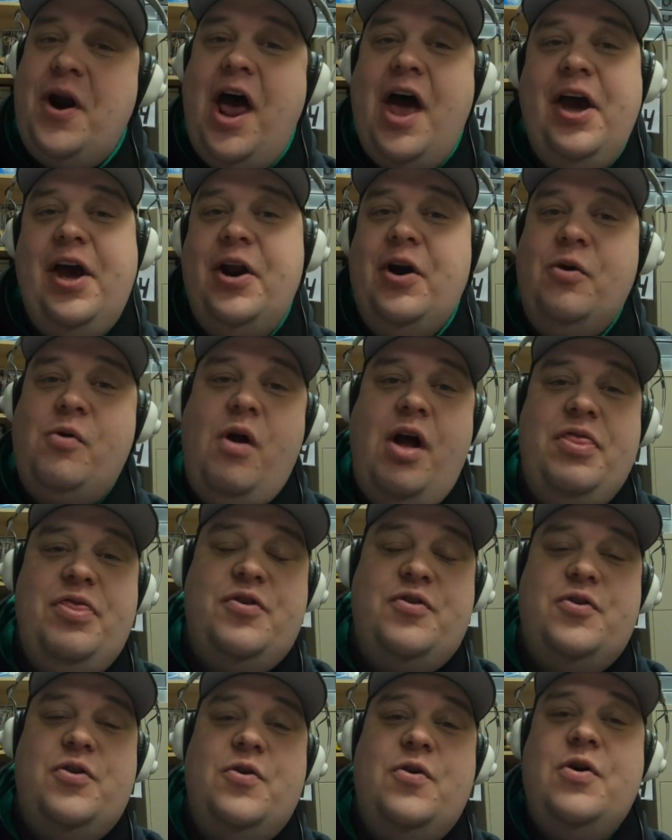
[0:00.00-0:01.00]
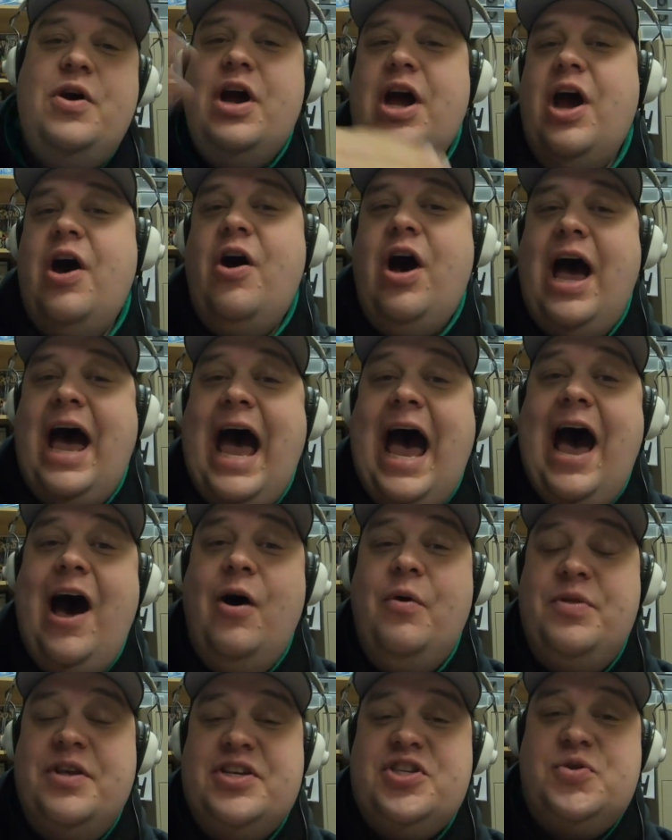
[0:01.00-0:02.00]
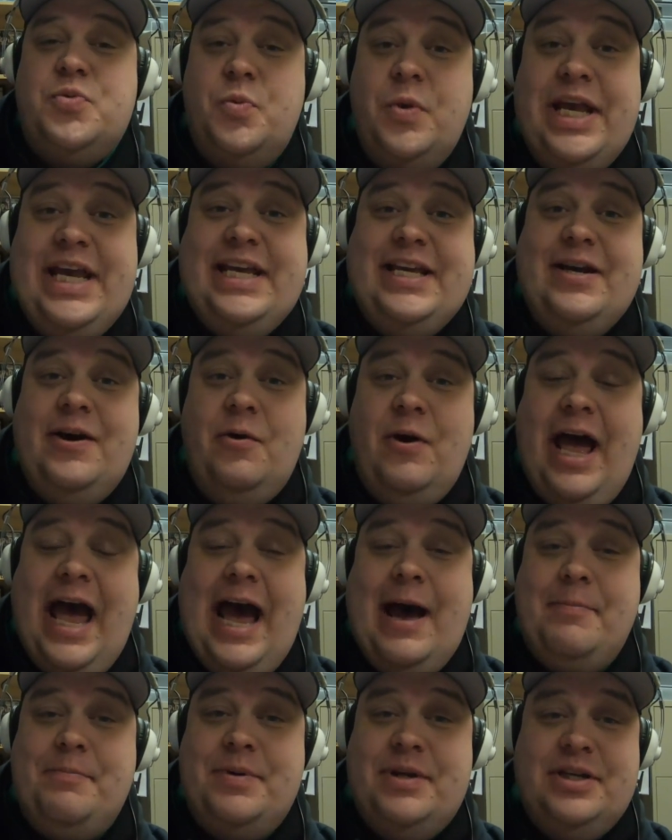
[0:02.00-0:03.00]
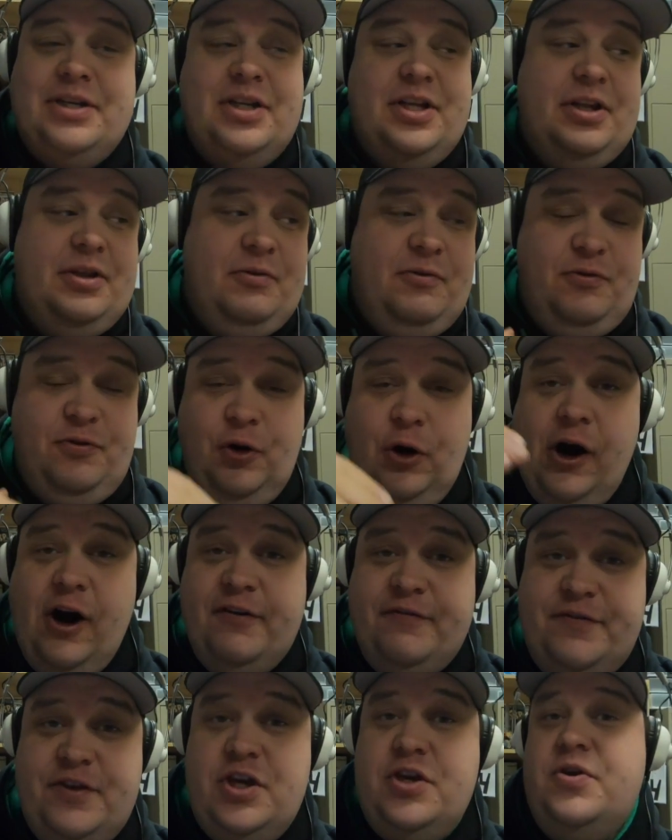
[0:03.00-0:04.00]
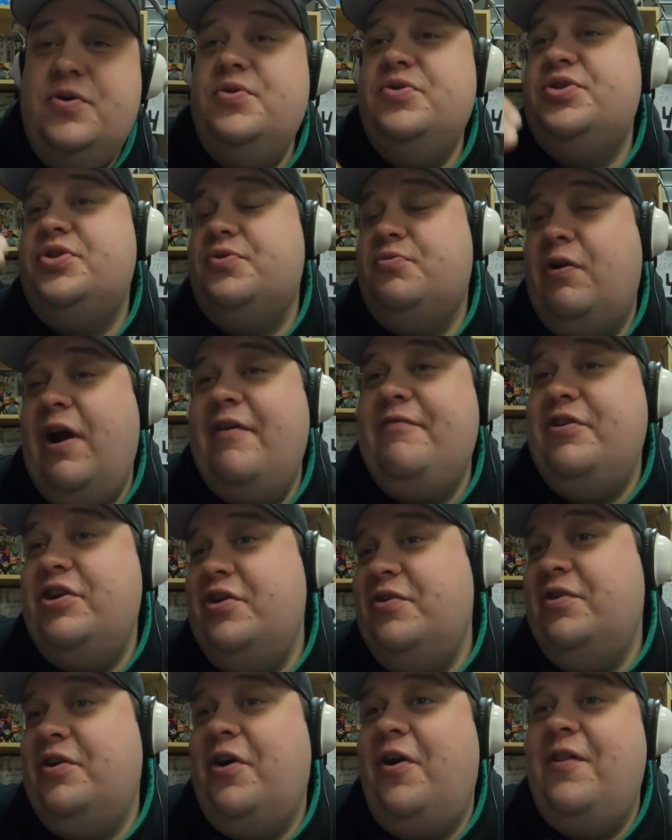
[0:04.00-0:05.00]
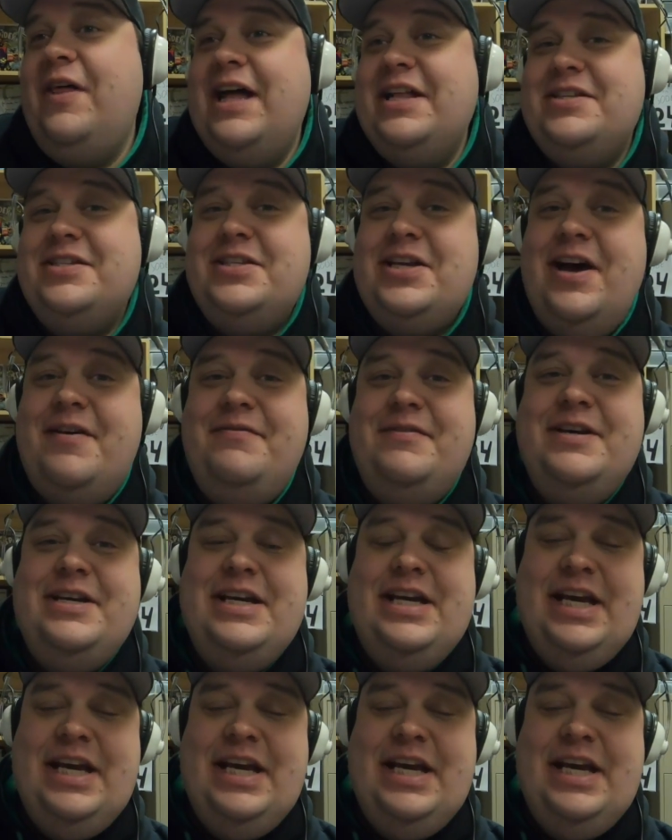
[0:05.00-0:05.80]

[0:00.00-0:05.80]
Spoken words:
I'm going to run through how this week happened for our views, revenue, and all that stuff,